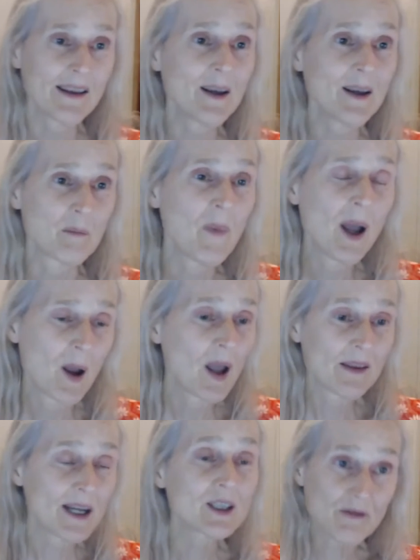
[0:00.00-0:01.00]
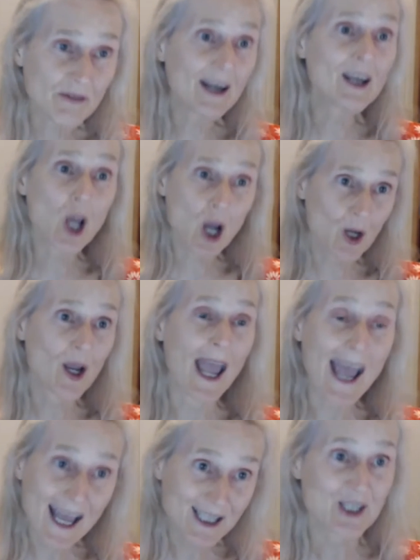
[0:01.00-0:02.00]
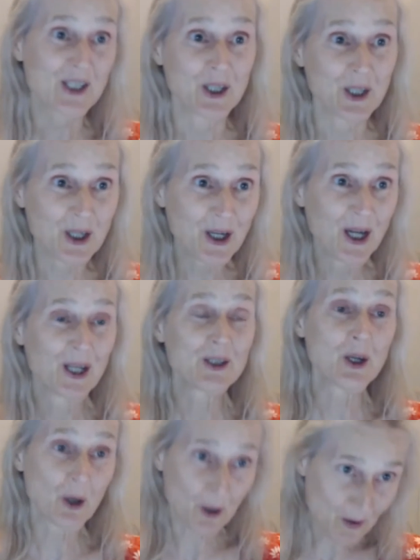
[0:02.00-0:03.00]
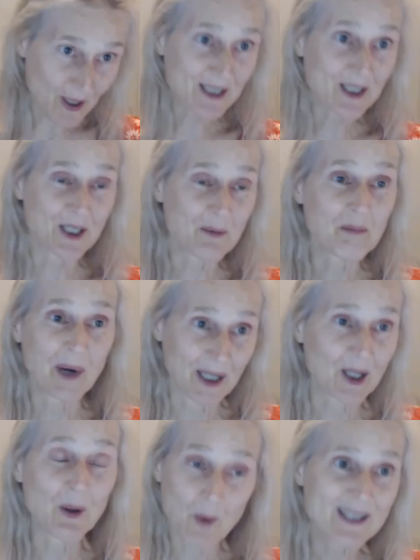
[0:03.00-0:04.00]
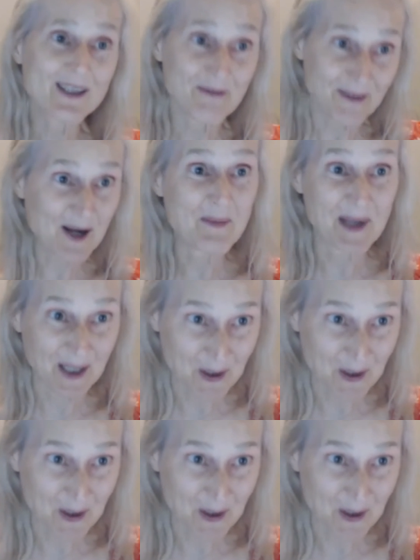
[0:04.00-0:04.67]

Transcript: I think that's a very long answer to your question, but it was a very big